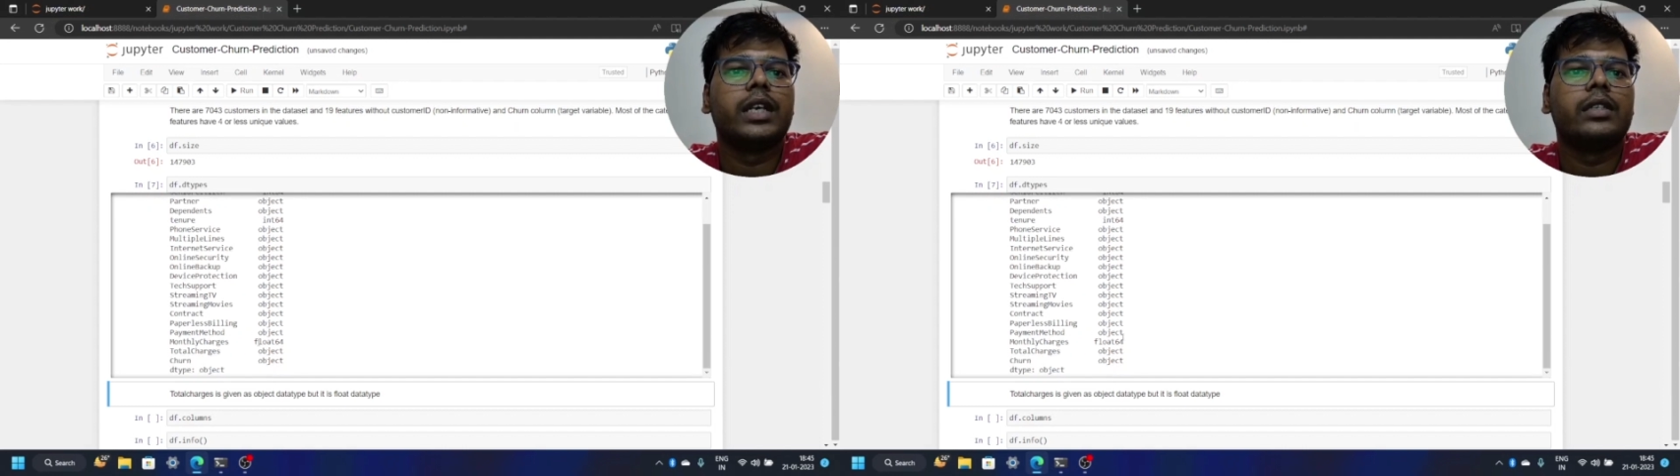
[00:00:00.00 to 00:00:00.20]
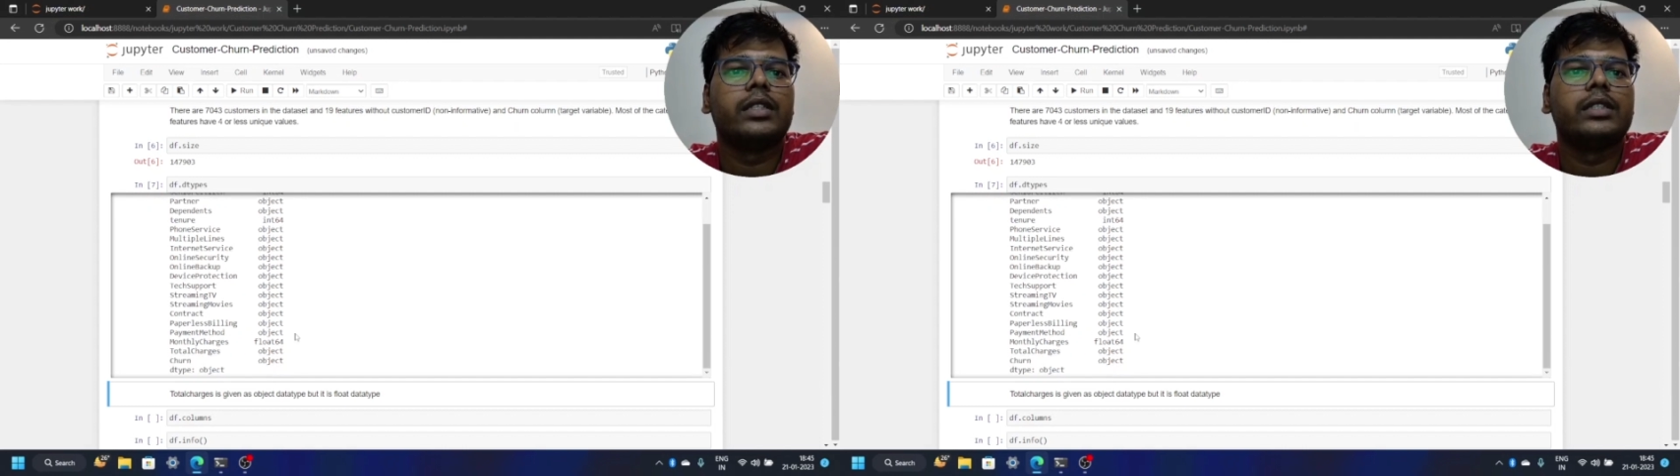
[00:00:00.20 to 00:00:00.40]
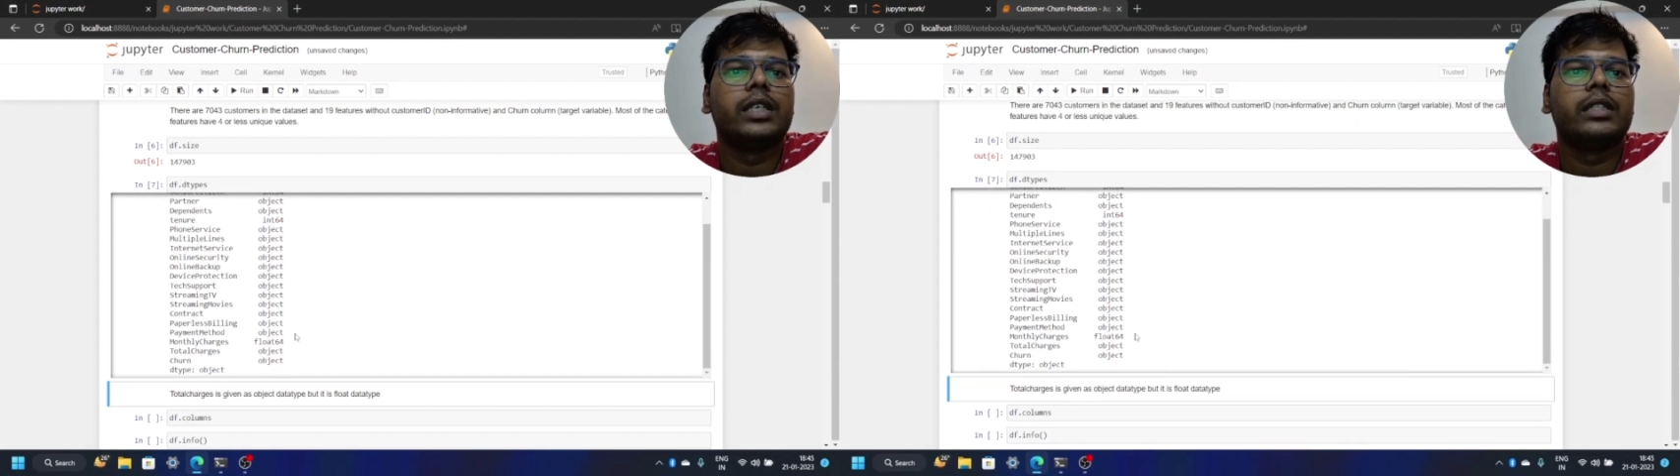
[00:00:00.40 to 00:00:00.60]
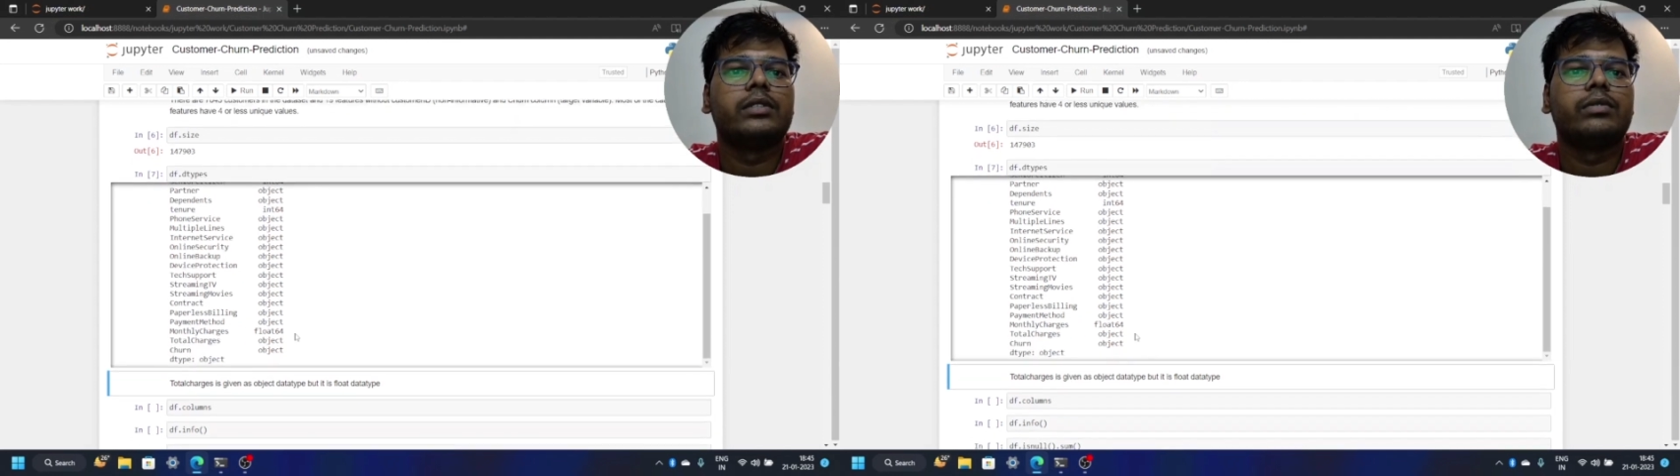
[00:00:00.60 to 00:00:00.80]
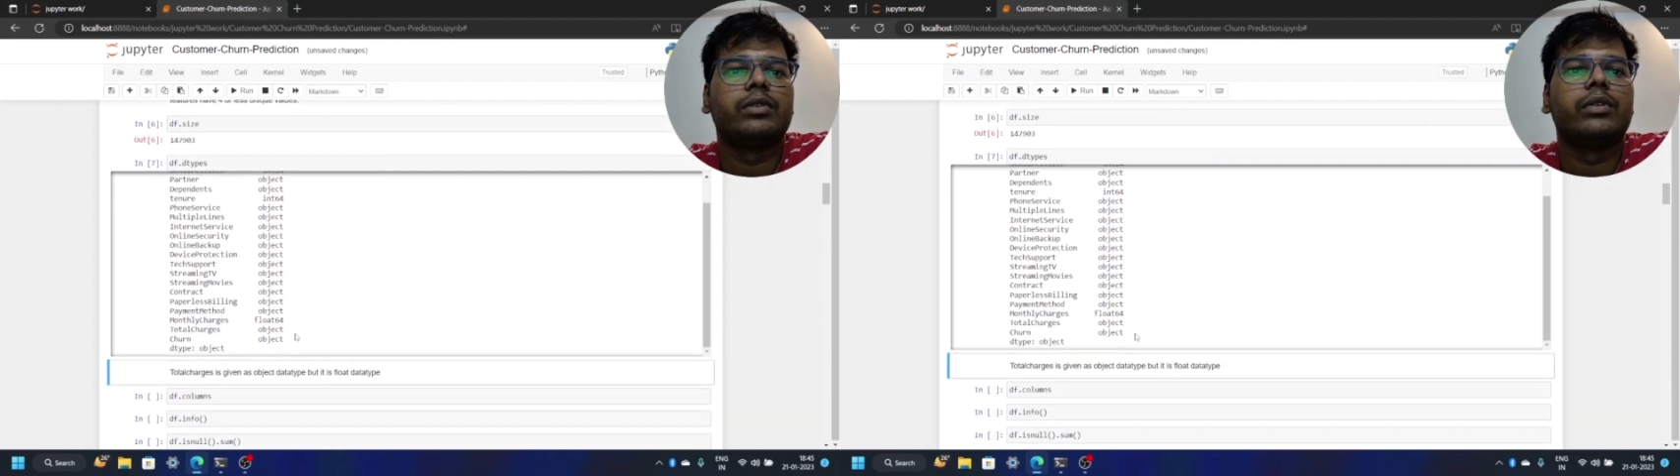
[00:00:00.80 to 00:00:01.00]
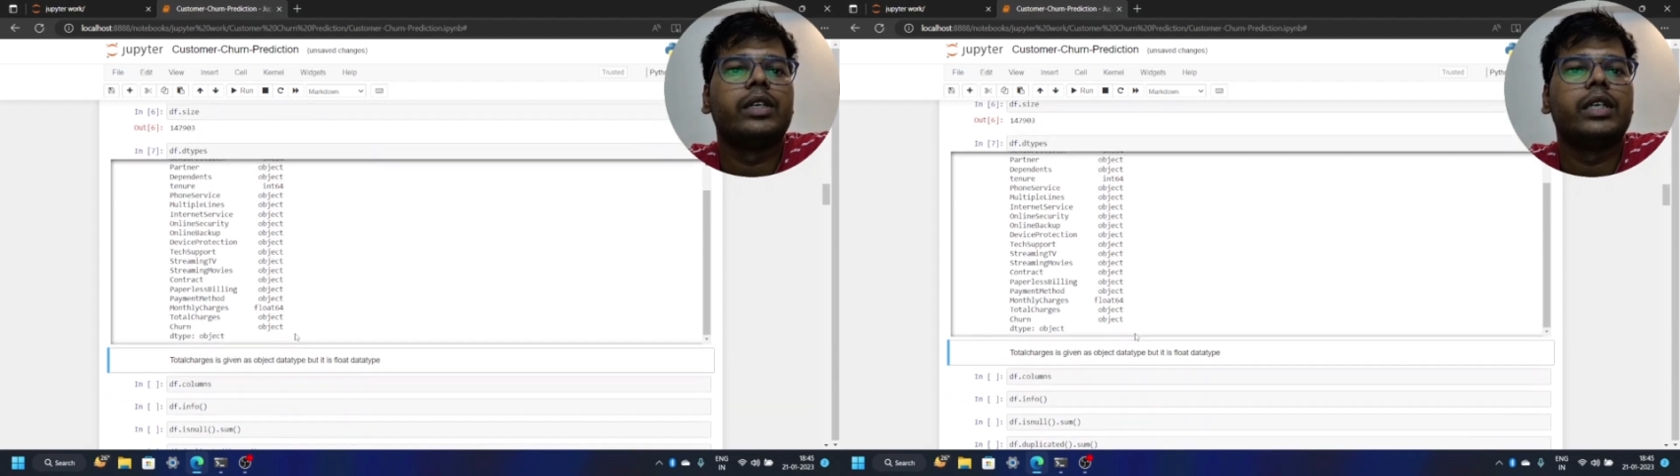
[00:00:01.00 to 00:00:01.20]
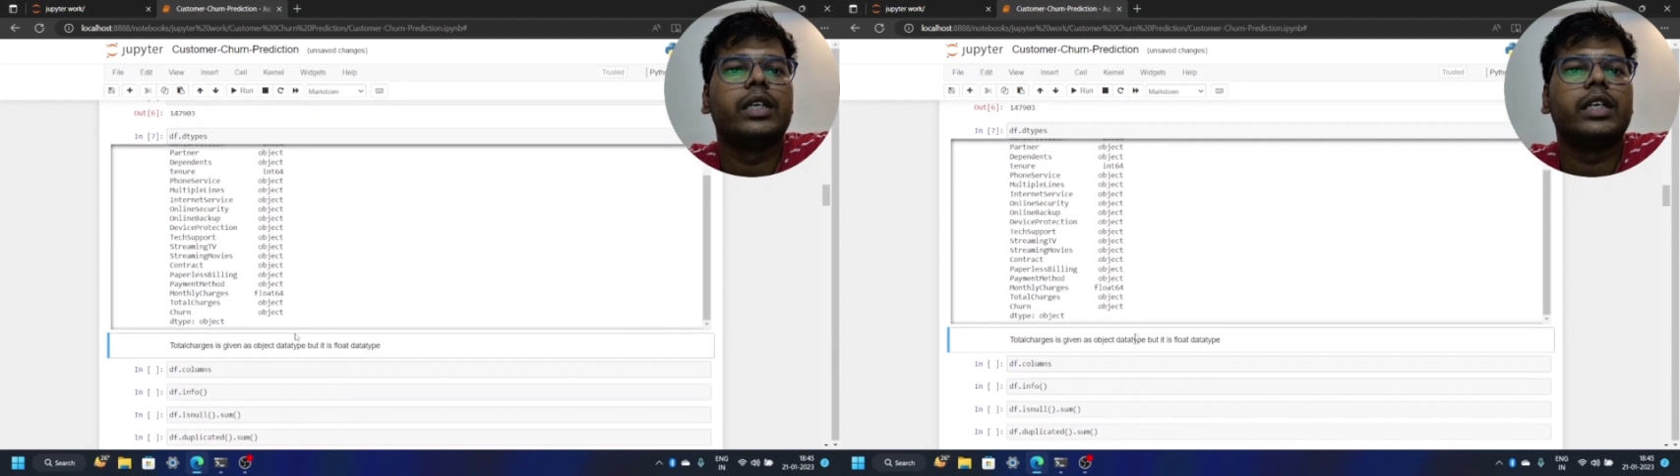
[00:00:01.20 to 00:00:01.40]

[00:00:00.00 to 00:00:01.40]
charges as float